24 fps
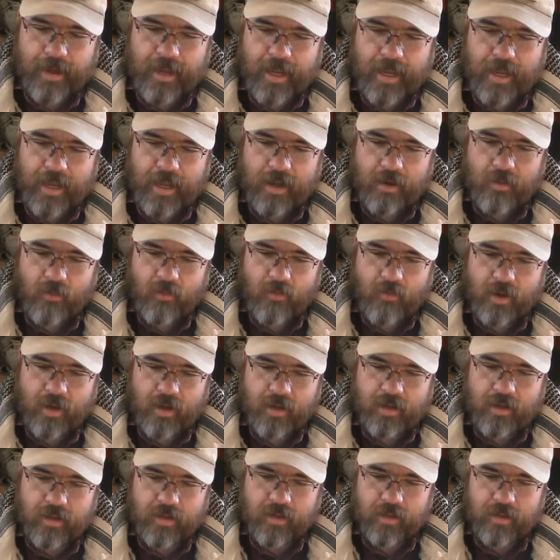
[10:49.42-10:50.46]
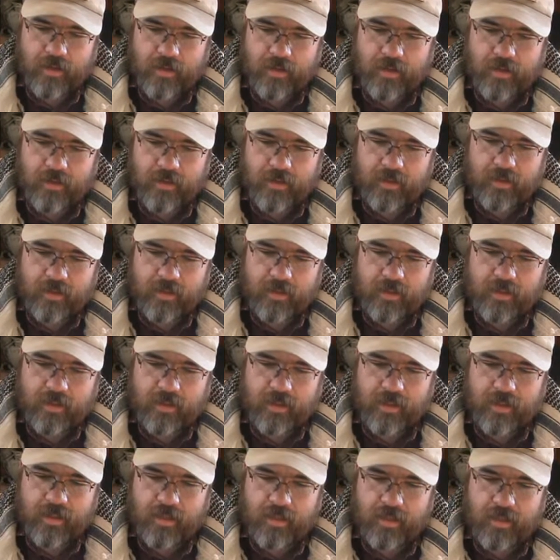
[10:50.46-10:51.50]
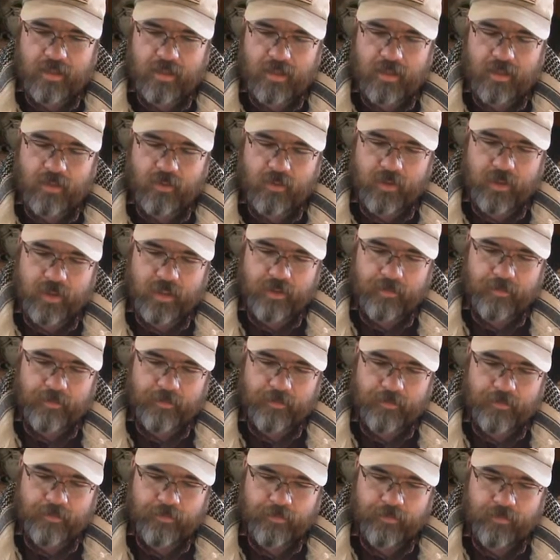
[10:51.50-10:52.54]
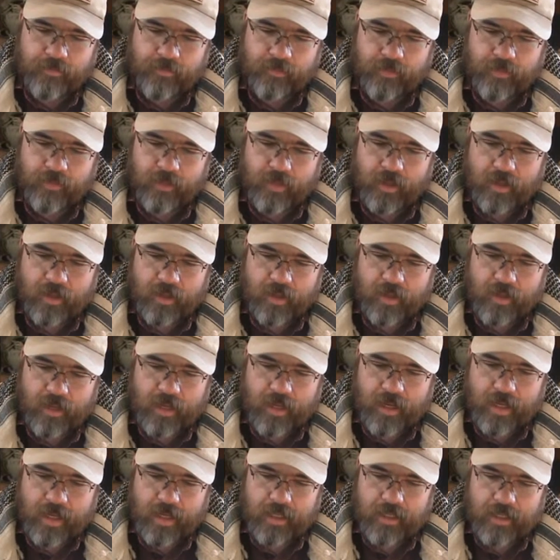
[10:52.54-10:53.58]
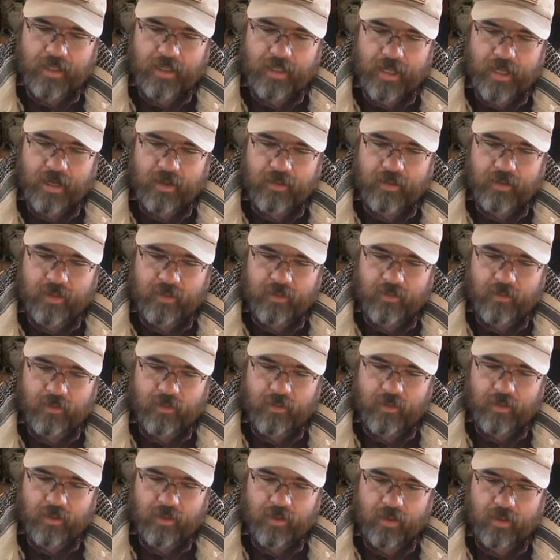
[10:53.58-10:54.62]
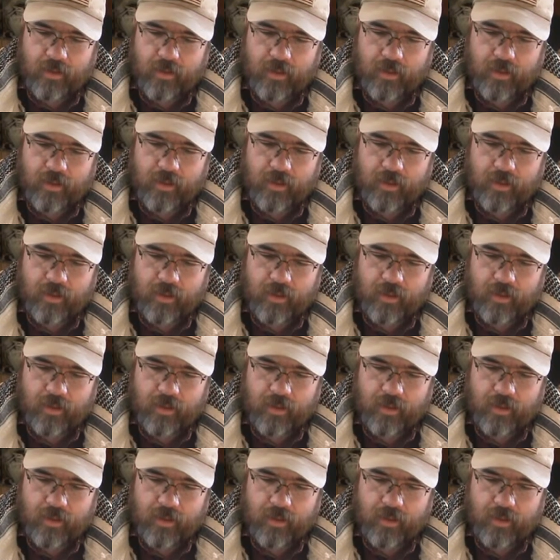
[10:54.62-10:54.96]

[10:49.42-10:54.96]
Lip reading: I wonder. No, you know what? I doubt this would work.